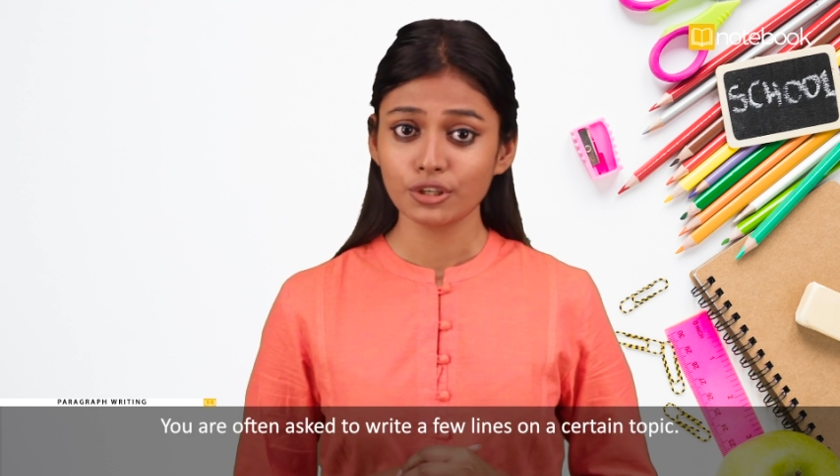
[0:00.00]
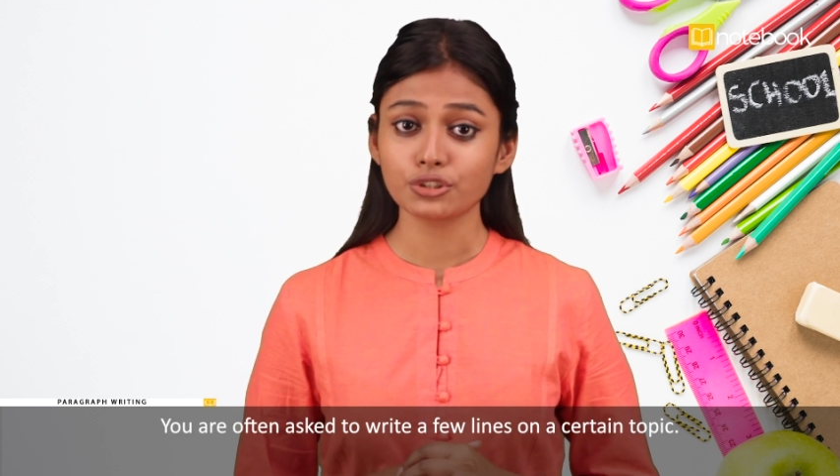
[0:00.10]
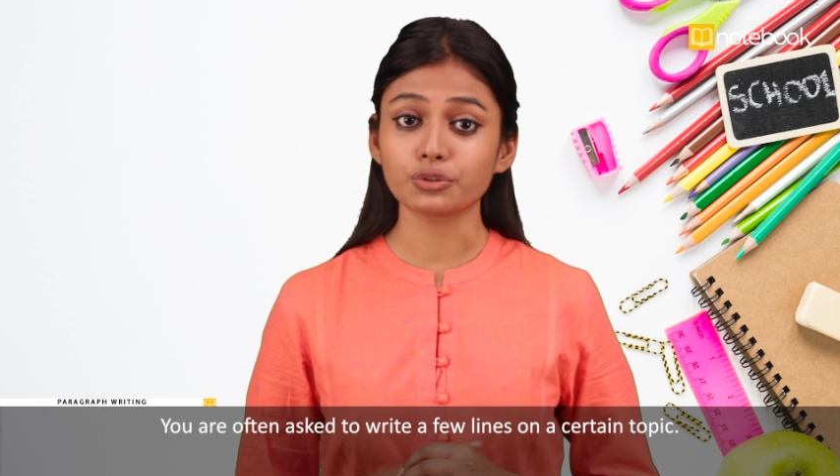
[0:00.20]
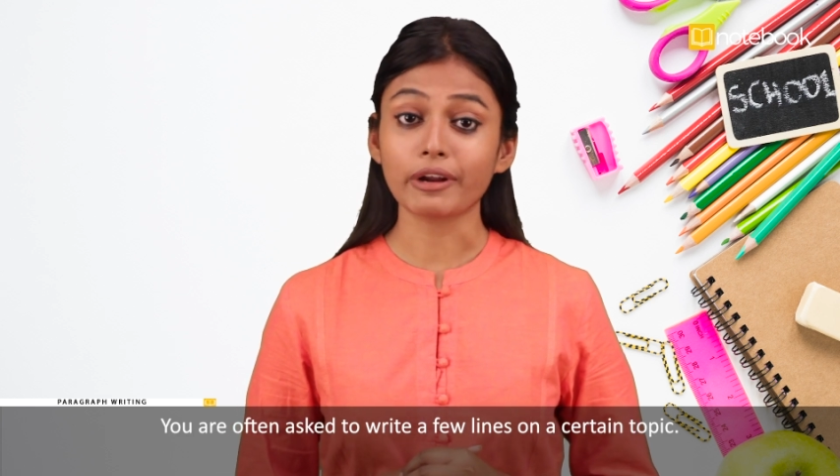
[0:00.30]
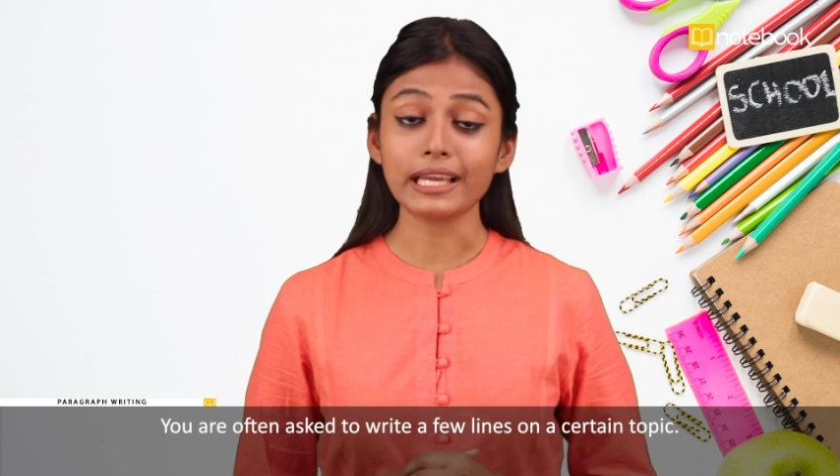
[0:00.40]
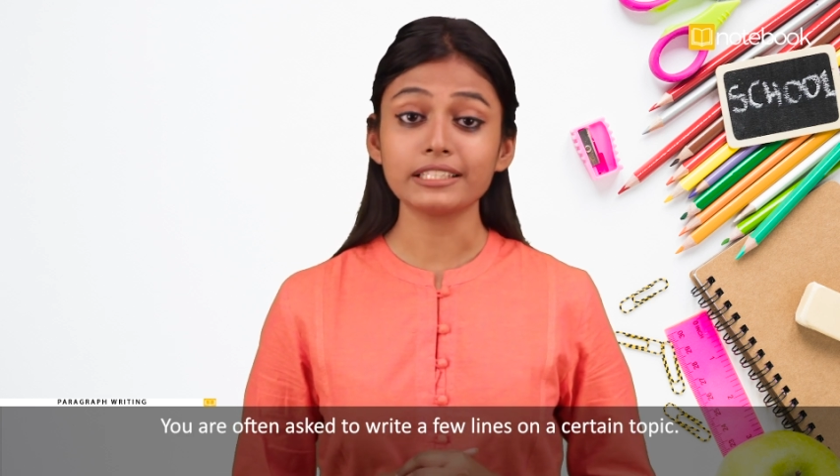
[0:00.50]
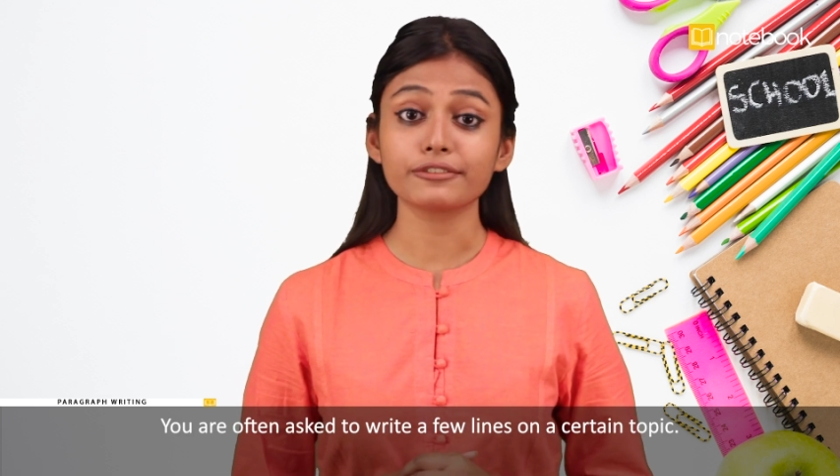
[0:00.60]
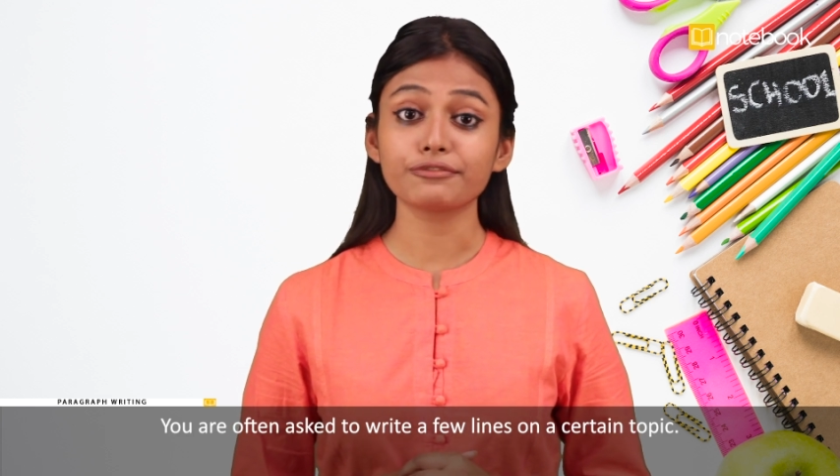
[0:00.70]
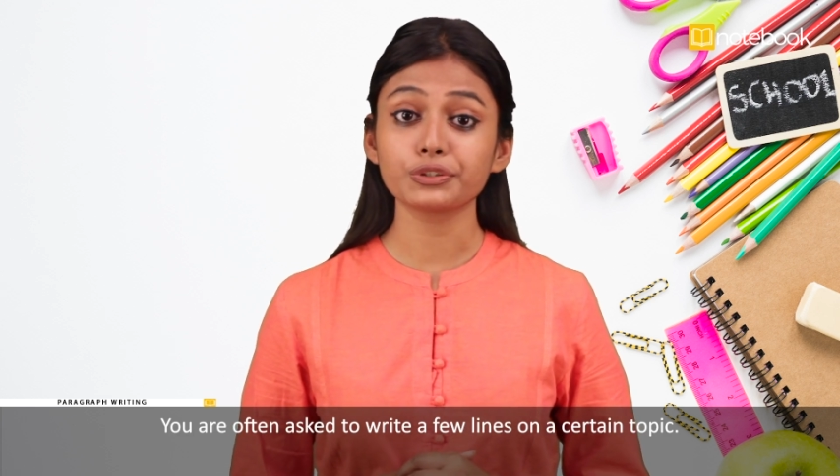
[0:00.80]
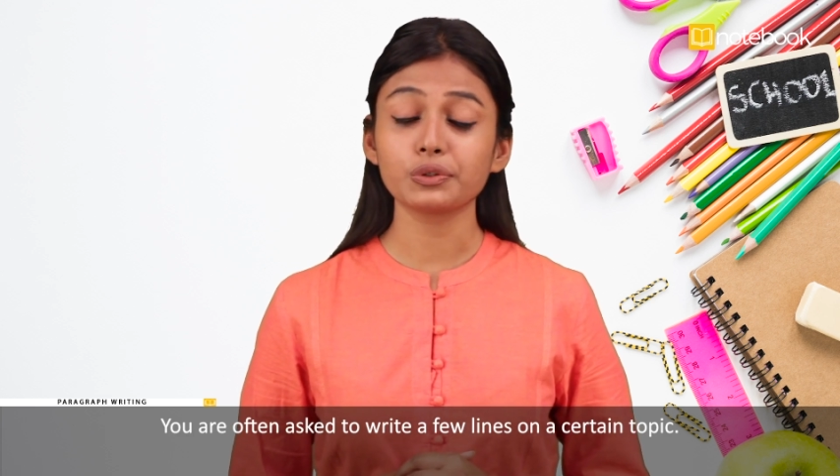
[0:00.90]
to write a
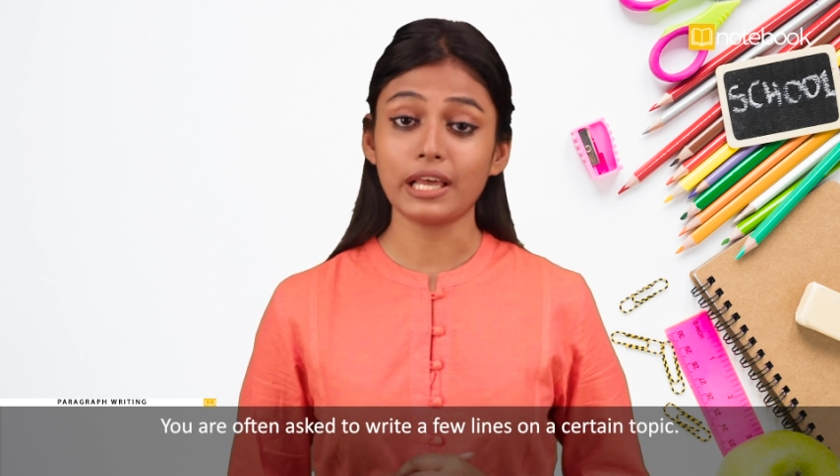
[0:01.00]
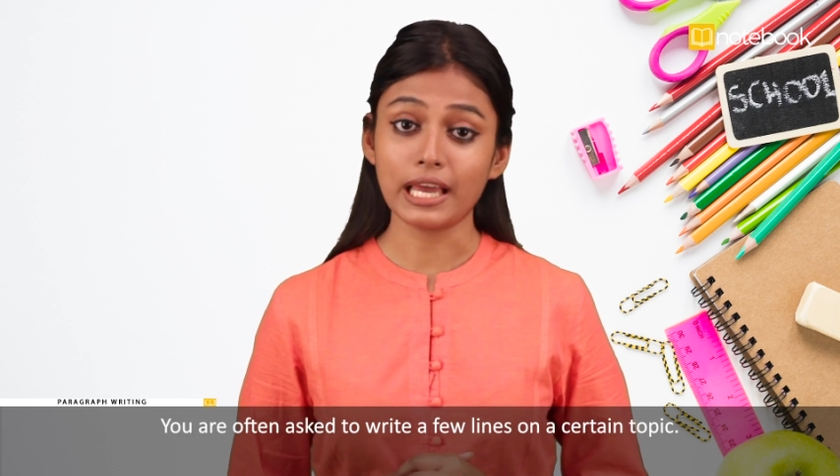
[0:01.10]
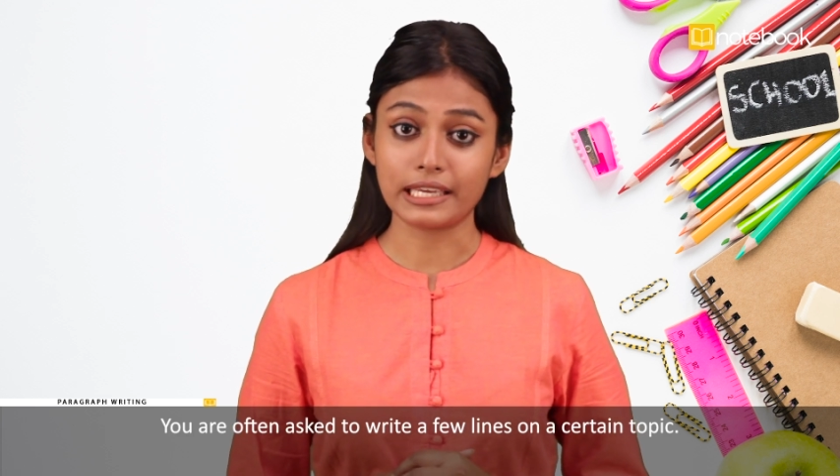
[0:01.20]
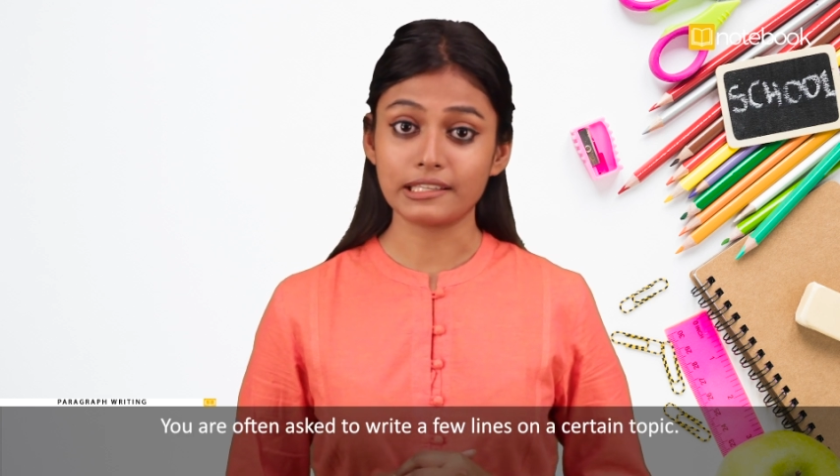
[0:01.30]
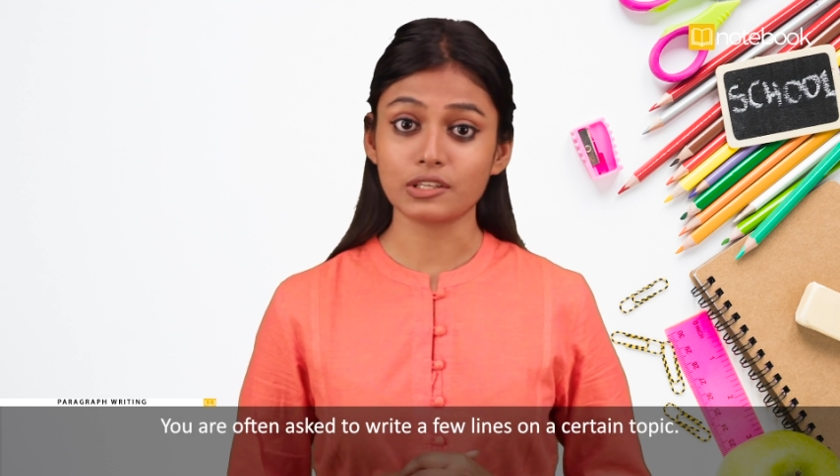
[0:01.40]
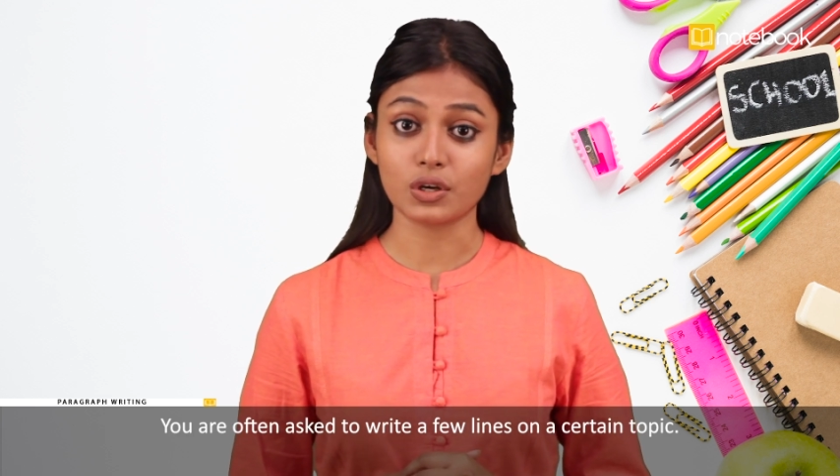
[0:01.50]
few lines